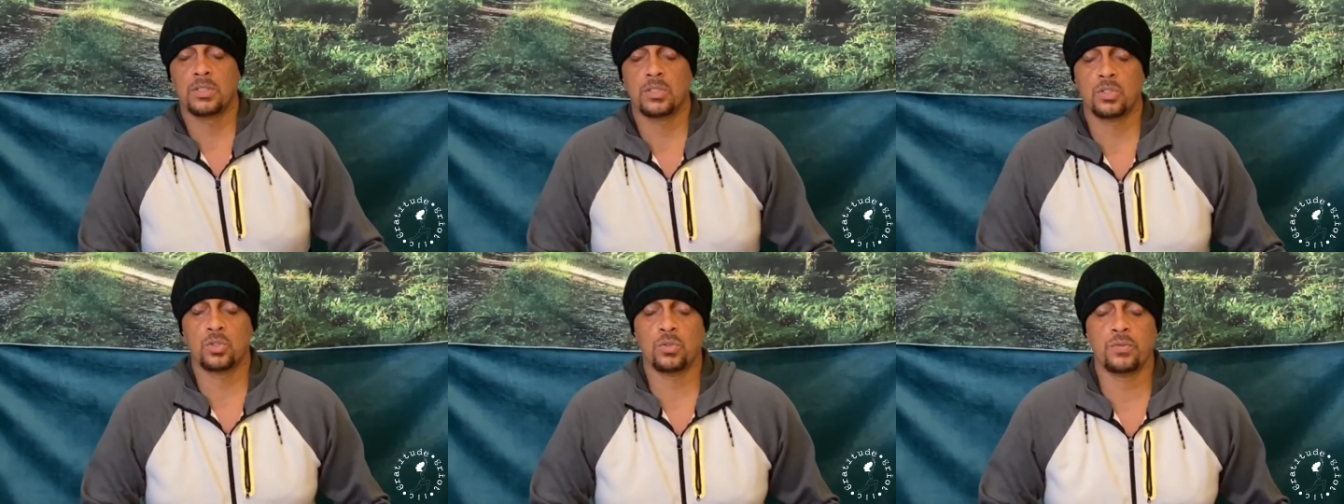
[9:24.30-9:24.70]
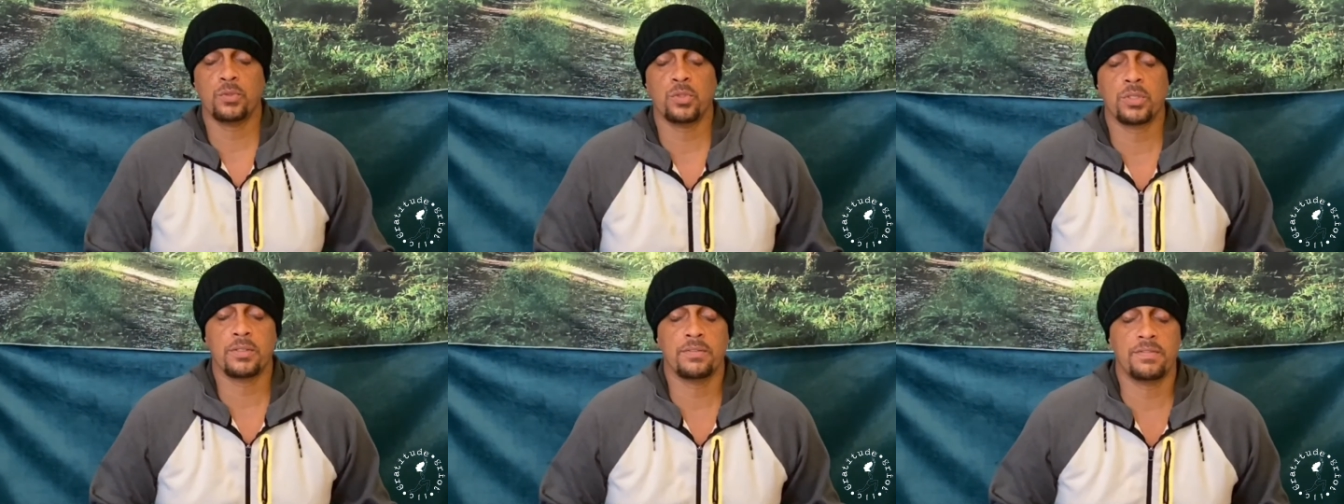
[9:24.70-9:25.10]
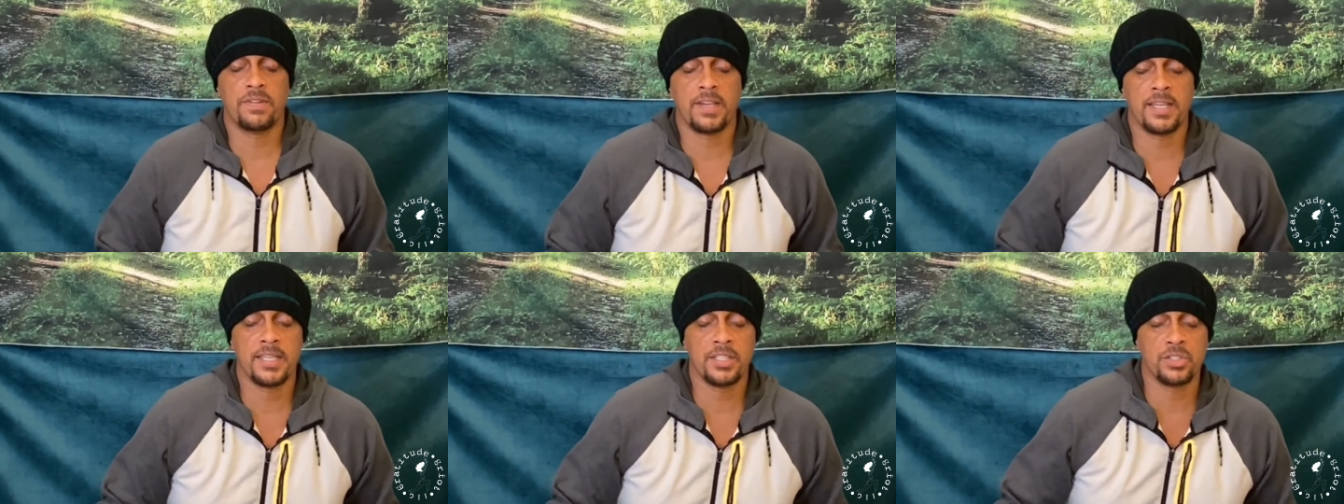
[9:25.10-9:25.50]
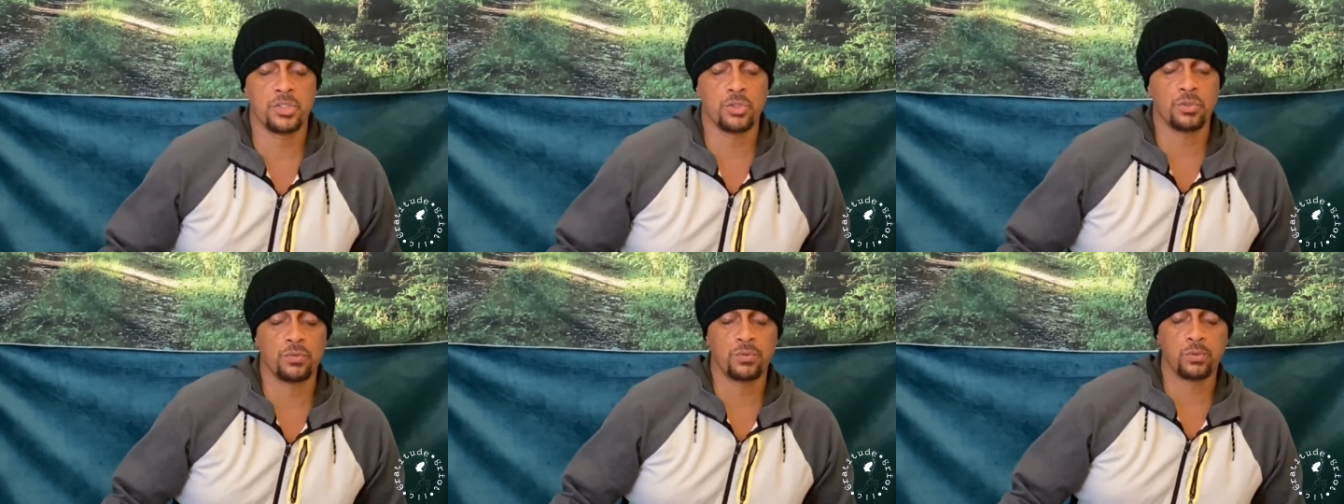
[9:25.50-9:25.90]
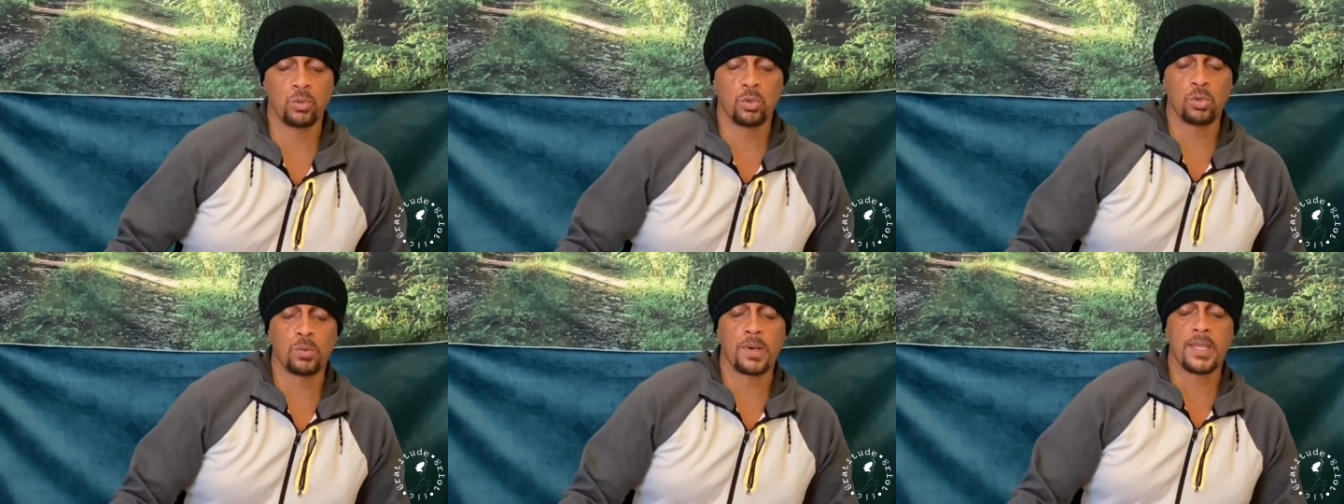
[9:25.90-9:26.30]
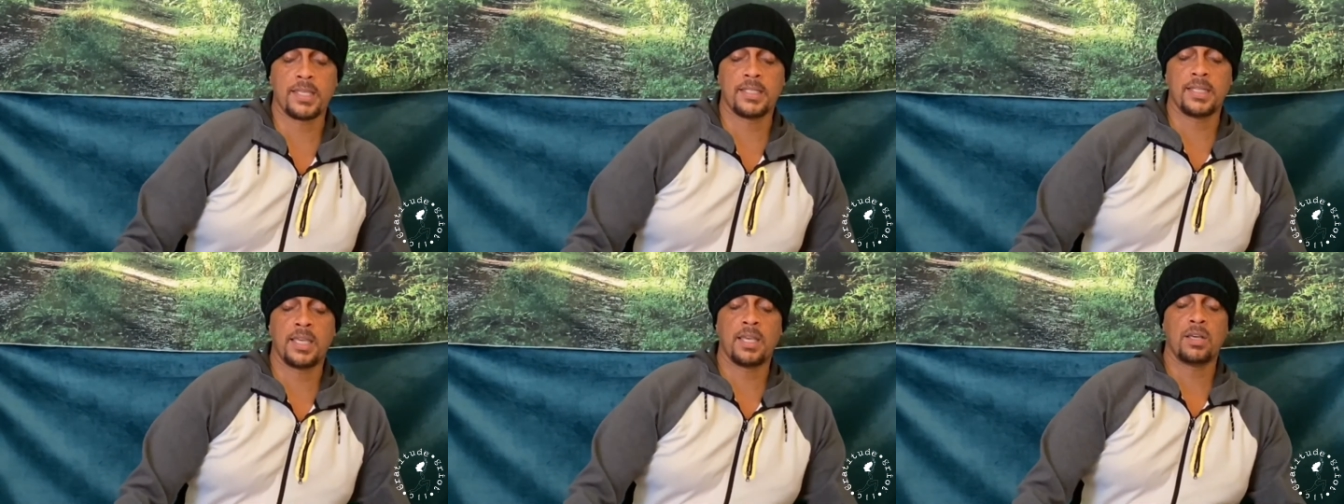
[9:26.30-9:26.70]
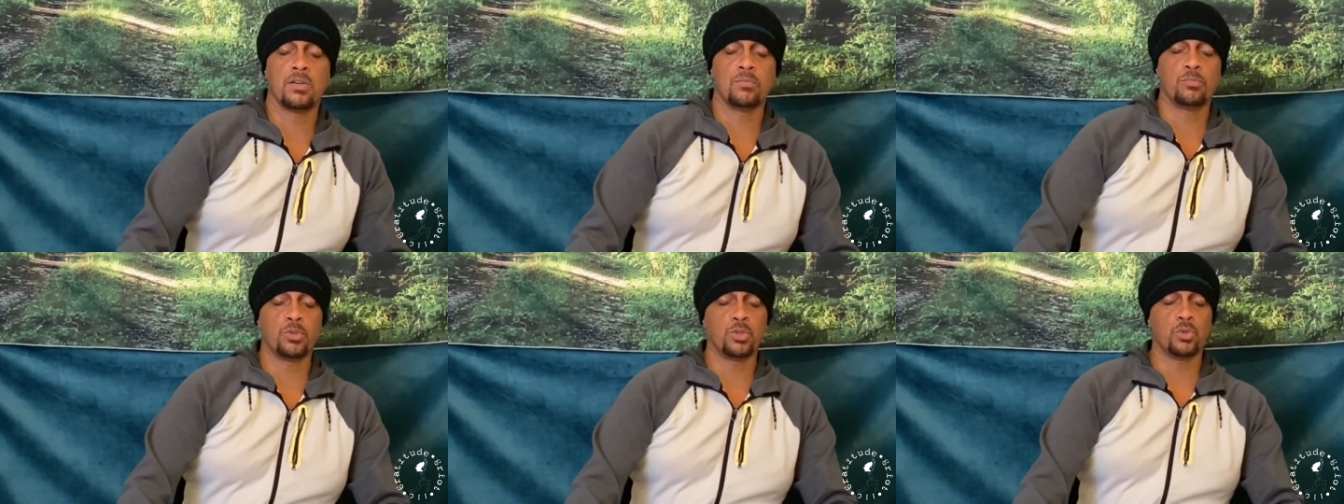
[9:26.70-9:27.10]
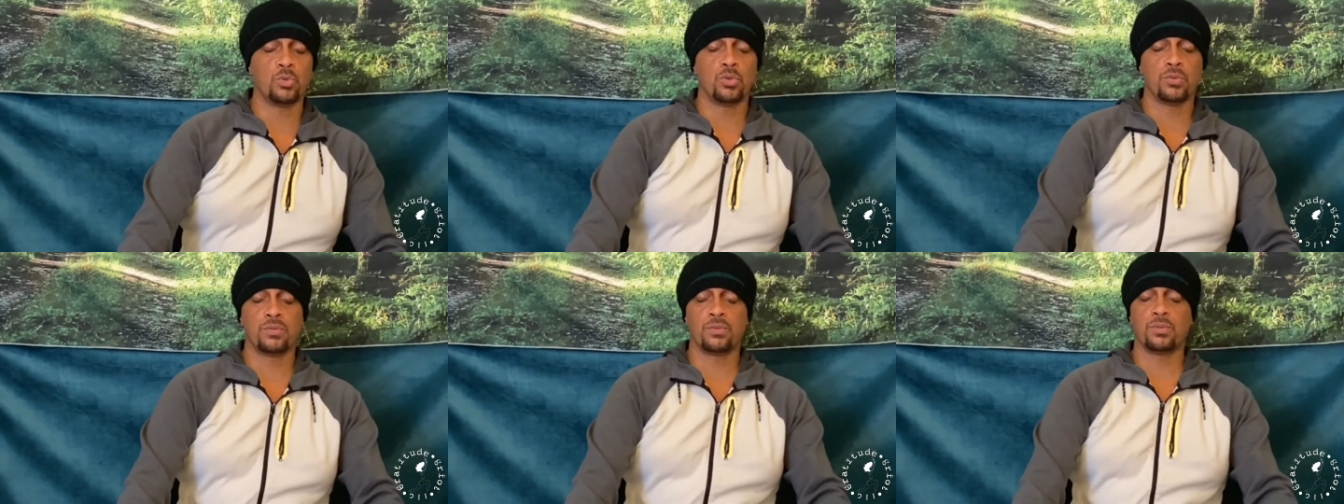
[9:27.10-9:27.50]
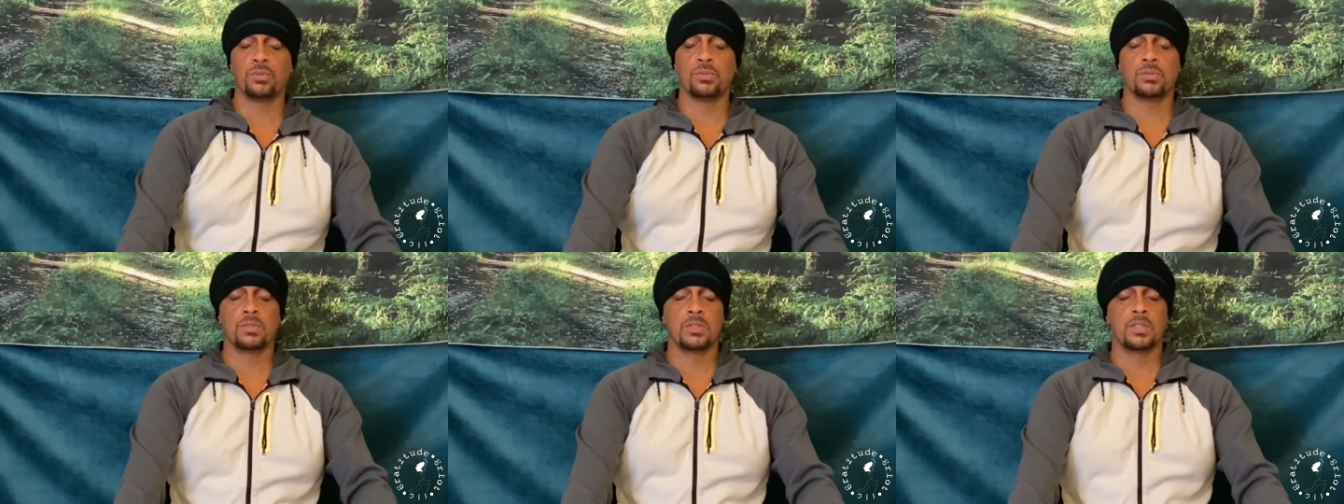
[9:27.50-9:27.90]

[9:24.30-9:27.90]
So if you're confined to the floor right now, beautiful.